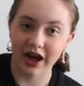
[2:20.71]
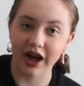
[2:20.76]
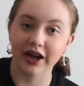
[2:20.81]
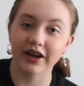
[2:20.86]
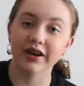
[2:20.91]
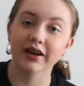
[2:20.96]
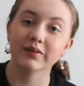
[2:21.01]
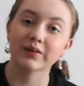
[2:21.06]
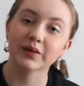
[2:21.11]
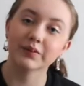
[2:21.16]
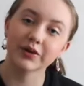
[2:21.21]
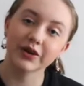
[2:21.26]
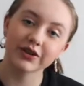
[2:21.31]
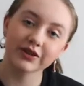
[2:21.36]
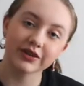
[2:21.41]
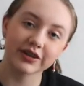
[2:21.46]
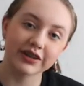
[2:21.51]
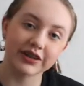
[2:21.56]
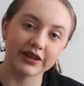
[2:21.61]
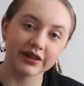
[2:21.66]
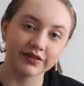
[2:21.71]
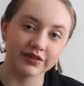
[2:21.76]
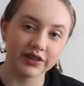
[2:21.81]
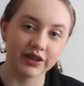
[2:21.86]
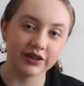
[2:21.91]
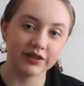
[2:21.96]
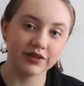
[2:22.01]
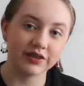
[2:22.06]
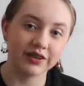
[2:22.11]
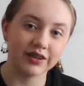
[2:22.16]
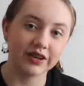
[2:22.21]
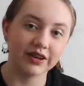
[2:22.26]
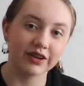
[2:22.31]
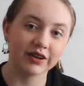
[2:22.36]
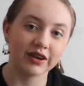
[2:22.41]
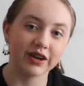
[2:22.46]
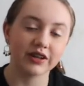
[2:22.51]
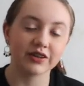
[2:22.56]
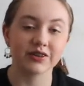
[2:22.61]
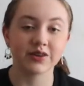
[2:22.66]
I got my brother a gift this
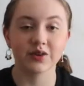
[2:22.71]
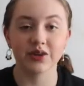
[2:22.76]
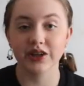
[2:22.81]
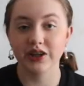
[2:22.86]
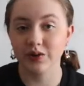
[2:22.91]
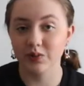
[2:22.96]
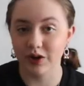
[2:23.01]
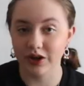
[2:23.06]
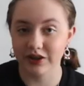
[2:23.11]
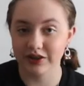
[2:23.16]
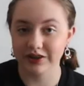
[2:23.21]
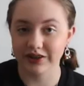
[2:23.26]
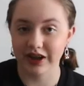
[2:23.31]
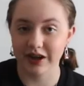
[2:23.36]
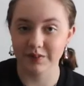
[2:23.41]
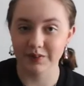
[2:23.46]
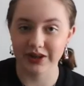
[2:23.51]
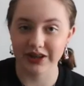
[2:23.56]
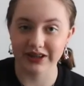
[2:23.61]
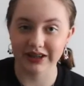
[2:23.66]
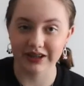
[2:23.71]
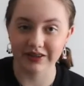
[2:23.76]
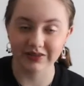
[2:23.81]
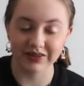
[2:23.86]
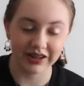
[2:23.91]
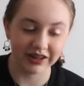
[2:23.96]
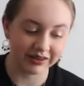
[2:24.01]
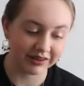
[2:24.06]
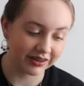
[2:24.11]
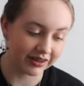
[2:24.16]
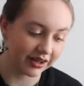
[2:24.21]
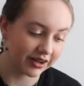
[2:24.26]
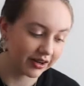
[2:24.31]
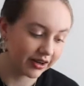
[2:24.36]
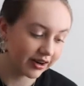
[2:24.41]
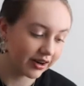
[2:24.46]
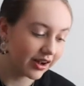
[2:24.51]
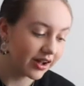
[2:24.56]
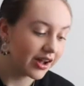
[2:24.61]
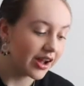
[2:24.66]
year and so he wanted to get me a gift this
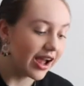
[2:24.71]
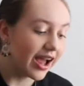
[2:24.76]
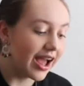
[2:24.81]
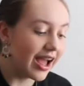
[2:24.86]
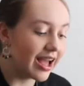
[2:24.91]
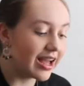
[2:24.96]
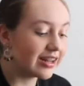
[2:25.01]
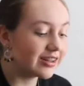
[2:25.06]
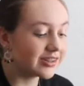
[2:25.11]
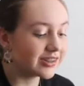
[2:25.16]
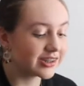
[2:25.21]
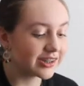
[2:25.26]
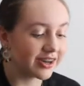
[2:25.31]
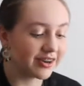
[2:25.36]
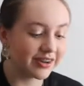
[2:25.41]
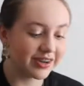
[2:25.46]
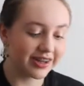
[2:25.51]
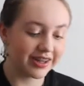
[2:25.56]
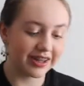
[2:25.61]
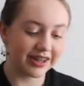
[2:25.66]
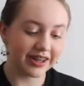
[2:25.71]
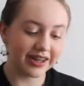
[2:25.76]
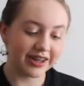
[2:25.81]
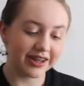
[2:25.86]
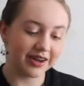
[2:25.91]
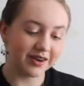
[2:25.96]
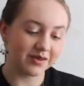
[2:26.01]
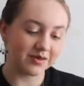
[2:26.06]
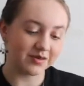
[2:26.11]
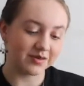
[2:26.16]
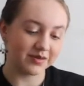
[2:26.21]
year. And so he